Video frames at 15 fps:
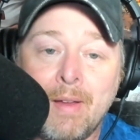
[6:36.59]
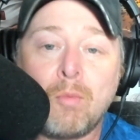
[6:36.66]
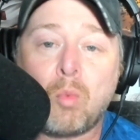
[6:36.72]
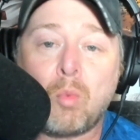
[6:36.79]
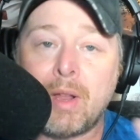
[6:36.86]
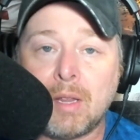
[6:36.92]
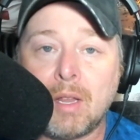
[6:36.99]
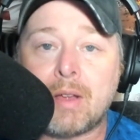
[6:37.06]

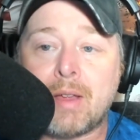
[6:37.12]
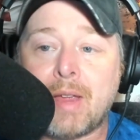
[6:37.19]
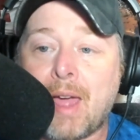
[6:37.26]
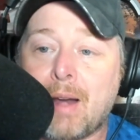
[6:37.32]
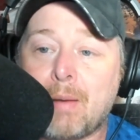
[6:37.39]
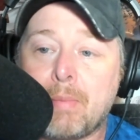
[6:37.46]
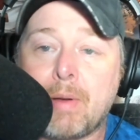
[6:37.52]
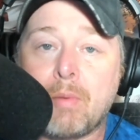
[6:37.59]
We look
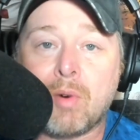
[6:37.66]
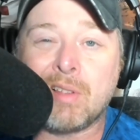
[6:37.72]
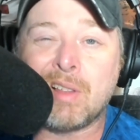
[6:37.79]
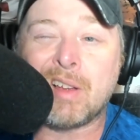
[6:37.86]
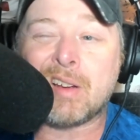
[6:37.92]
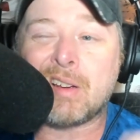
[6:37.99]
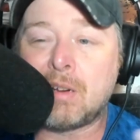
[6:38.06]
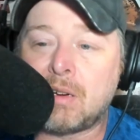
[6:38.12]
at them and we're
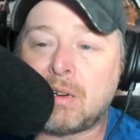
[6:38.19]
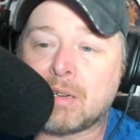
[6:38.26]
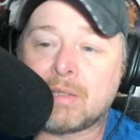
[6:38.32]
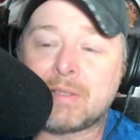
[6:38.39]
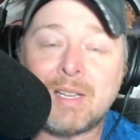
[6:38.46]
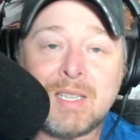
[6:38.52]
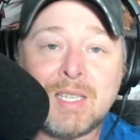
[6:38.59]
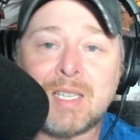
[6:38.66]
like, ugh,
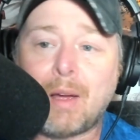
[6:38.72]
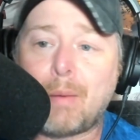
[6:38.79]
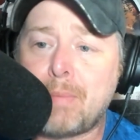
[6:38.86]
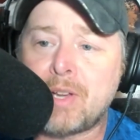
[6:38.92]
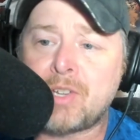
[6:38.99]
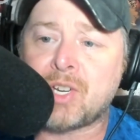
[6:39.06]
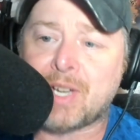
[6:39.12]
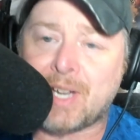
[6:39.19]
this
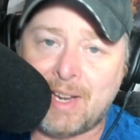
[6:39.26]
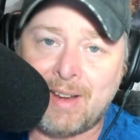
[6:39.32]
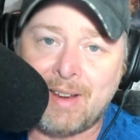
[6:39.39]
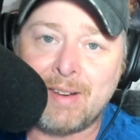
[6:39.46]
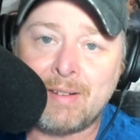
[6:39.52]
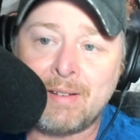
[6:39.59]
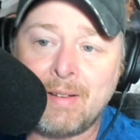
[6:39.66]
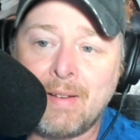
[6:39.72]
sumbitch
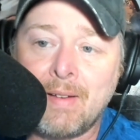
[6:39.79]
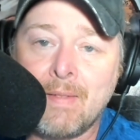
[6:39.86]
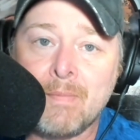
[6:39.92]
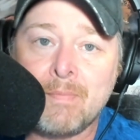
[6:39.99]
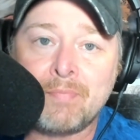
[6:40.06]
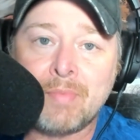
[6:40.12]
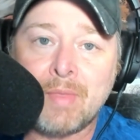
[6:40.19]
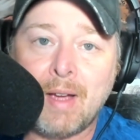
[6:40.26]
again?
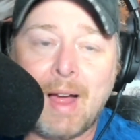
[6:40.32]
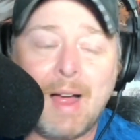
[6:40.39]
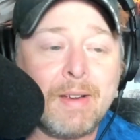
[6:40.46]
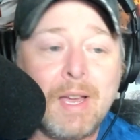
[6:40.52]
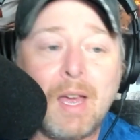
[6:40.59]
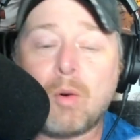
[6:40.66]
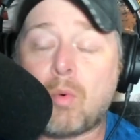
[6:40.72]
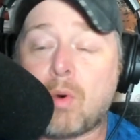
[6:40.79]
I
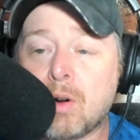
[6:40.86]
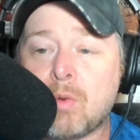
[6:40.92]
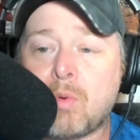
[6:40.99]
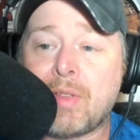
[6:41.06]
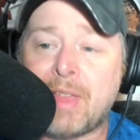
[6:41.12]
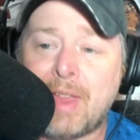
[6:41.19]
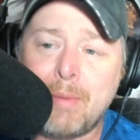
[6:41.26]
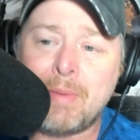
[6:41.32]
got to work
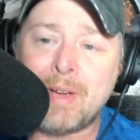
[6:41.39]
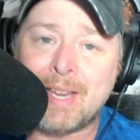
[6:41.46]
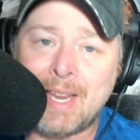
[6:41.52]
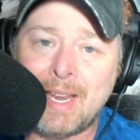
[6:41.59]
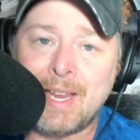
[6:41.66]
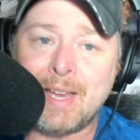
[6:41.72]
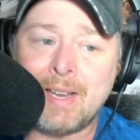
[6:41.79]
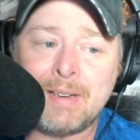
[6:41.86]
with him
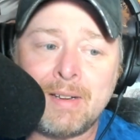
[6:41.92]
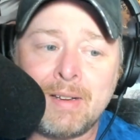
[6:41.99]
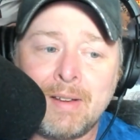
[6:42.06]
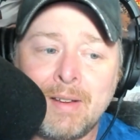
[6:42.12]
again?